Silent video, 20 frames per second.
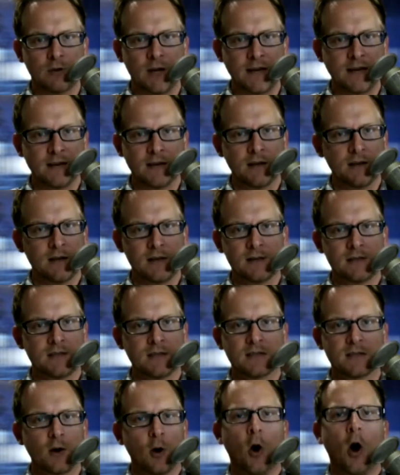Like uh, it's
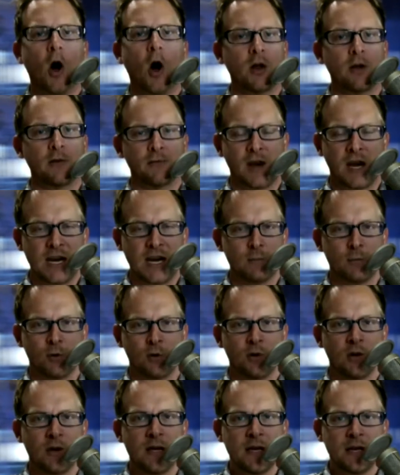as though all of
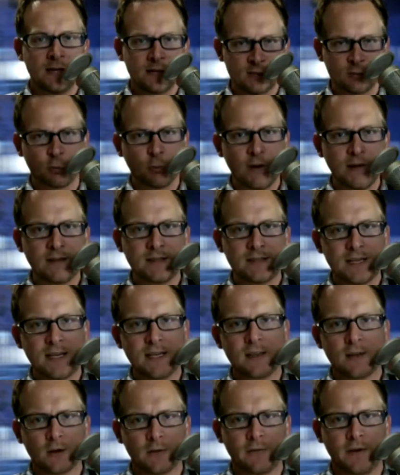cable is rigged
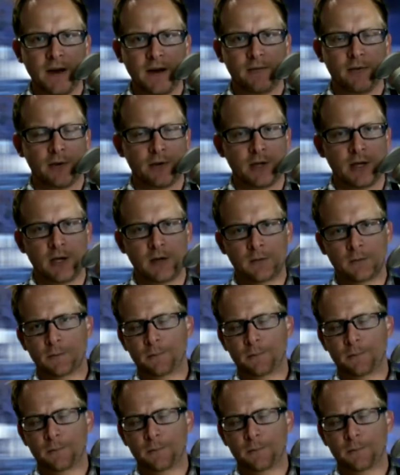in their favor. You know?